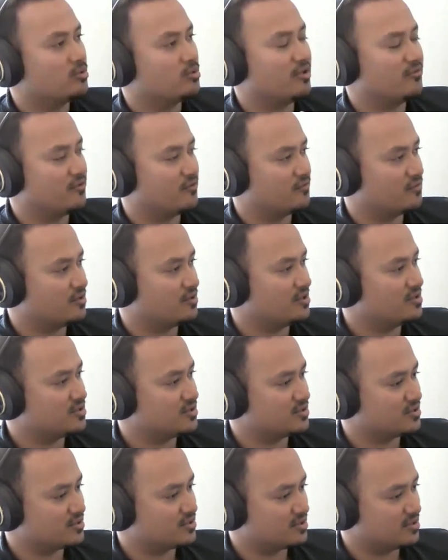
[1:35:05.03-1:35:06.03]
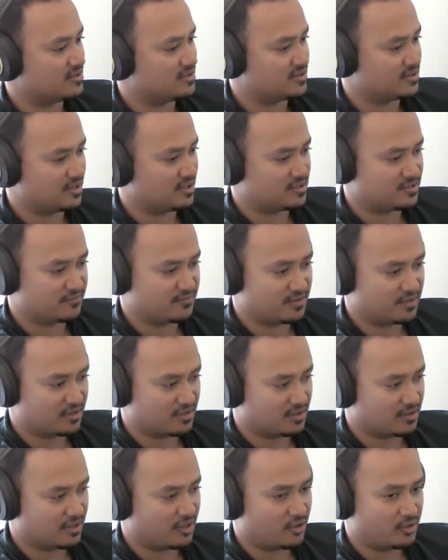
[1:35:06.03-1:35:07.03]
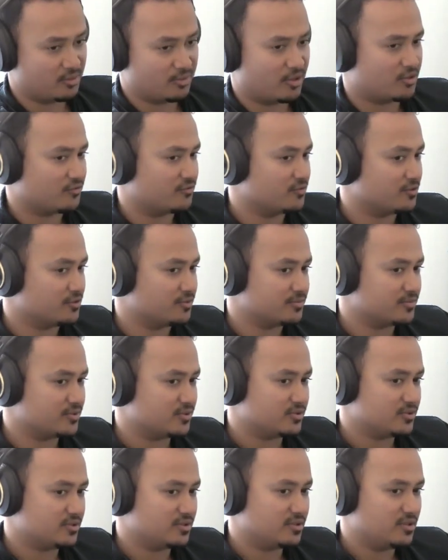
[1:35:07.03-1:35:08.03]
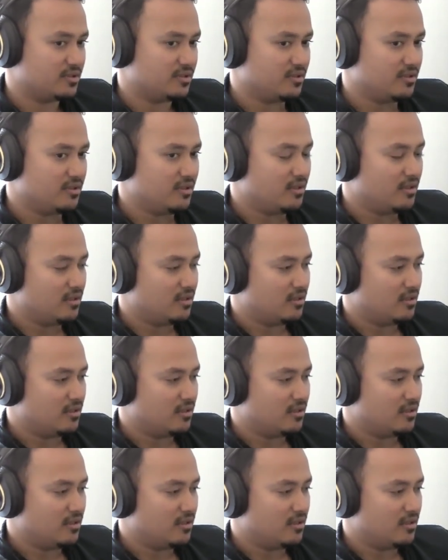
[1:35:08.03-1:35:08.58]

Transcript: of my favorite things is the designs of the Harry Potter films. Oh, yeah. yeah.